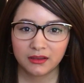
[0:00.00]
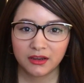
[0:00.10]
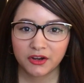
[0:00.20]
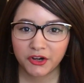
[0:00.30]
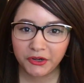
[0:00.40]

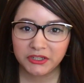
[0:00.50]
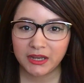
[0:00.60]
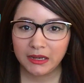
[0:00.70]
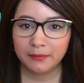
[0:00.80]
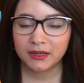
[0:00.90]
encourage
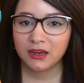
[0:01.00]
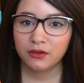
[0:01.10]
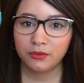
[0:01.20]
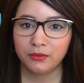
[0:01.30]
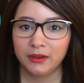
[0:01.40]
anybody
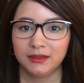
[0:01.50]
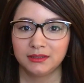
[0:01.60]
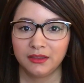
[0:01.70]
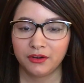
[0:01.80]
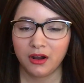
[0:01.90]
who
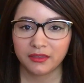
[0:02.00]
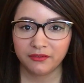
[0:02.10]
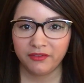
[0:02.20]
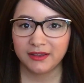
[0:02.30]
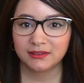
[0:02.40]
is either on
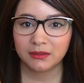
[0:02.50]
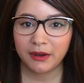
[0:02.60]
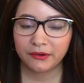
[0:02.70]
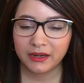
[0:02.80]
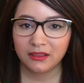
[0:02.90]
the fence
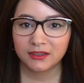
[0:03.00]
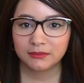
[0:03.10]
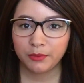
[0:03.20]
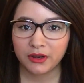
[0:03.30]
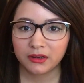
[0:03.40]
about reading
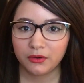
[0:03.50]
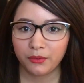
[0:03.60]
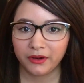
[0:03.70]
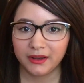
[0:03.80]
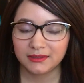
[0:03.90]
this book
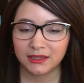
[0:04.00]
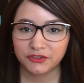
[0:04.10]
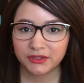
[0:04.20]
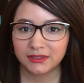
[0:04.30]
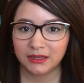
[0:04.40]
or is
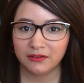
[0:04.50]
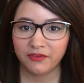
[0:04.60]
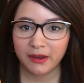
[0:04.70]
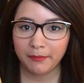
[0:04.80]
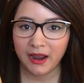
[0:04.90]
interested in
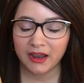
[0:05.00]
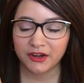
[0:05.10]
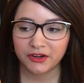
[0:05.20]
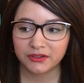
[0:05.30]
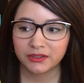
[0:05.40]

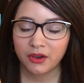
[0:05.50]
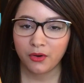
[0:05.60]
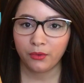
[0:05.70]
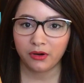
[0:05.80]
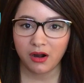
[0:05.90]
vampires
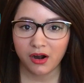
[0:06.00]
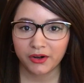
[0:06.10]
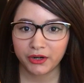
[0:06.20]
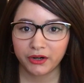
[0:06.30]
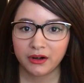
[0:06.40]
or
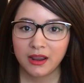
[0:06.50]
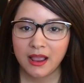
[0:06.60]
horror.